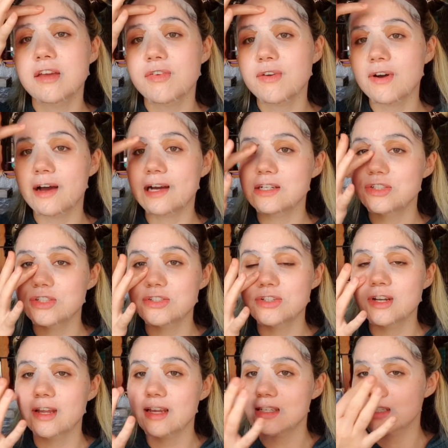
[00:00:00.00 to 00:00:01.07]
If you
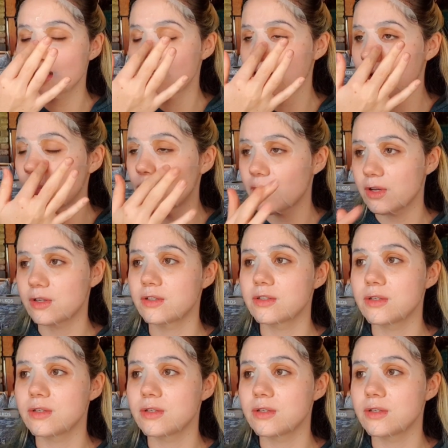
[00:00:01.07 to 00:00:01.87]
hydrogenate an oil,